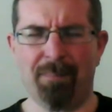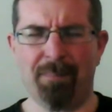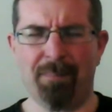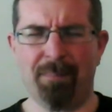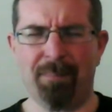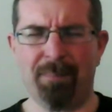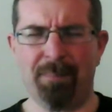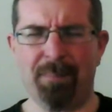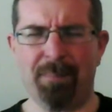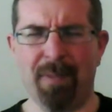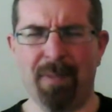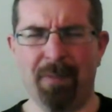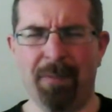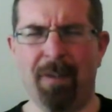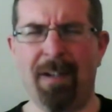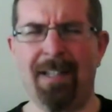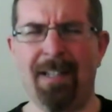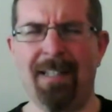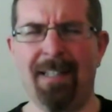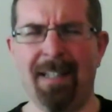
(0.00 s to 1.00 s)
the
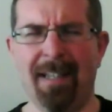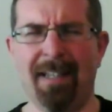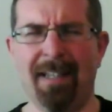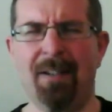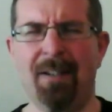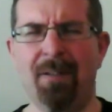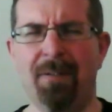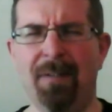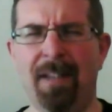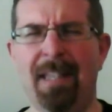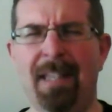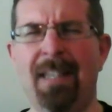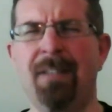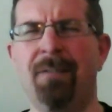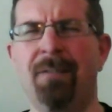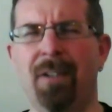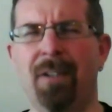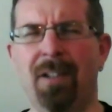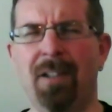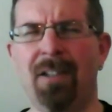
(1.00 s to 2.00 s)
fighting of
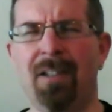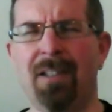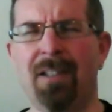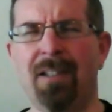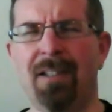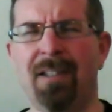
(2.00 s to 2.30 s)
evil. And